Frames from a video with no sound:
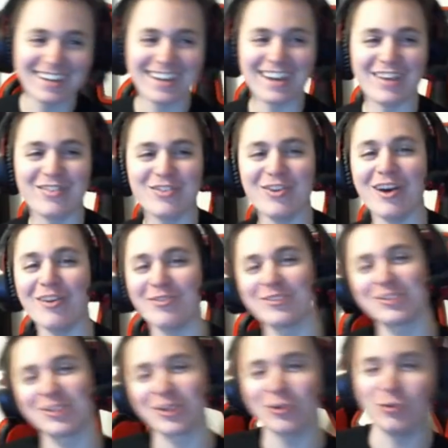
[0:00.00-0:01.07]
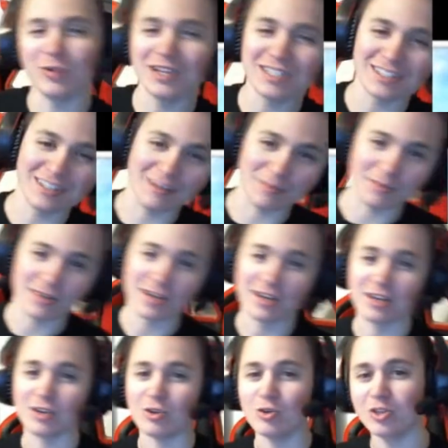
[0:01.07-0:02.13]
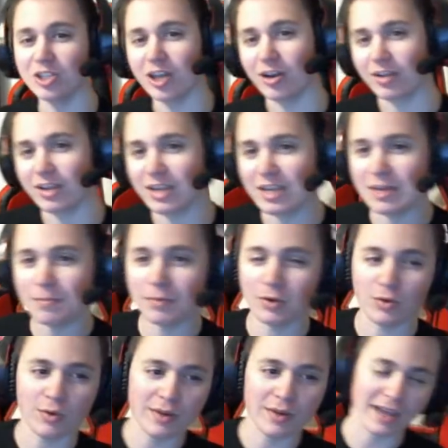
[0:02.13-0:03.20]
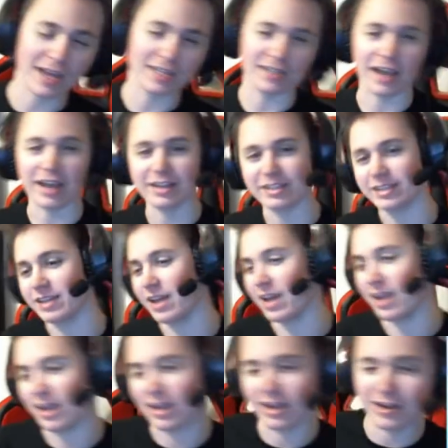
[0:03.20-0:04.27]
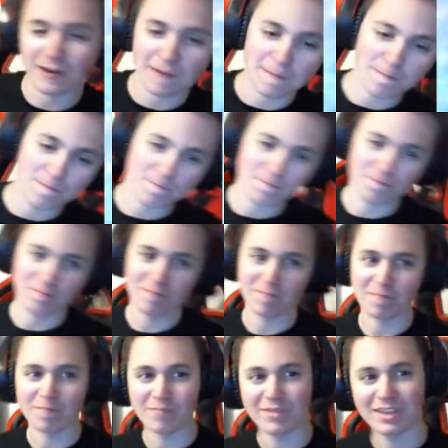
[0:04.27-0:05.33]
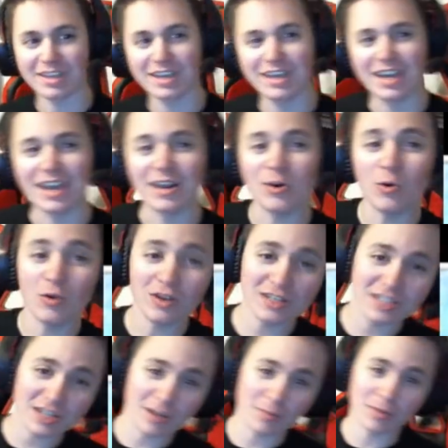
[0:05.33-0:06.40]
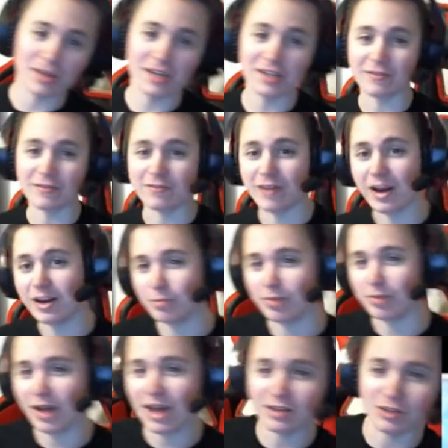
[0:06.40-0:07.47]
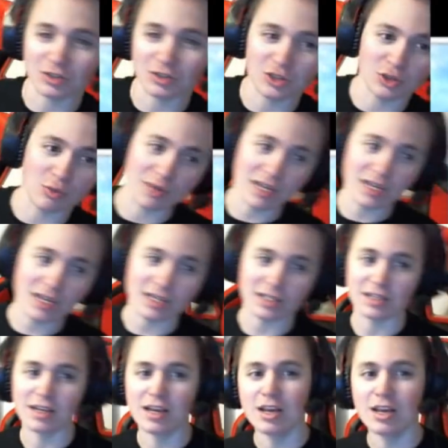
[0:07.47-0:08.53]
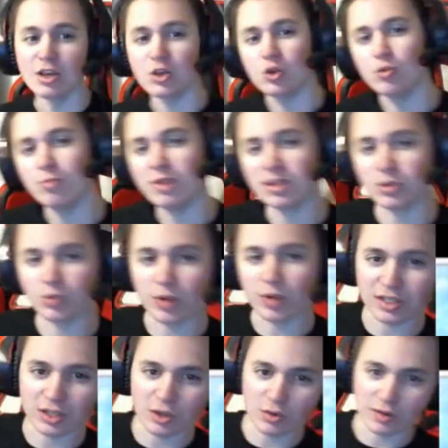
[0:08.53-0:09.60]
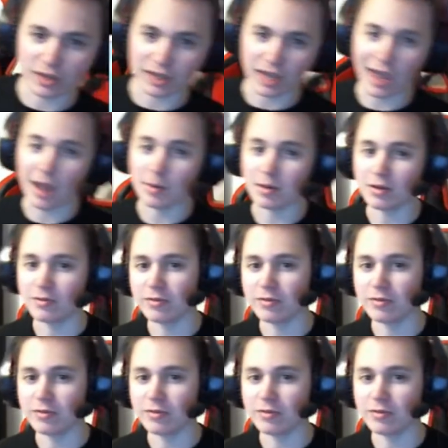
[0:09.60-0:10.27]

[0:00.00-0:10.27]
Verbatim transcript: If you have true wisdom, you shall keep doing as I say. In order to complete the final path to true peace, you must rescue the captive